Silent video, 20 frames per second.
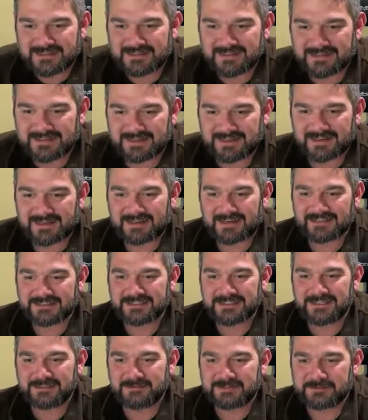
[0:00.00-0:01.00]
Let's
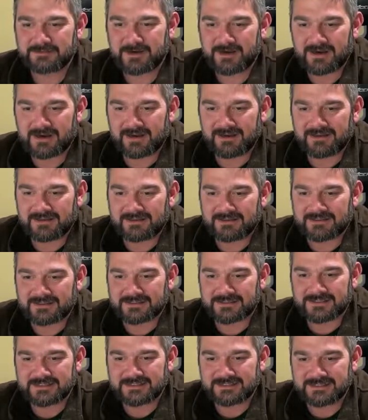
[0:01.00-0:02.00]
see, Mr.
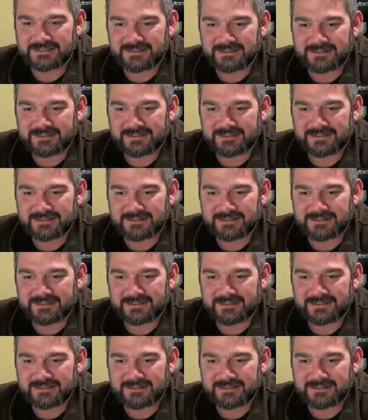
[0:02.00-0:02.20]
Miles. Let's see,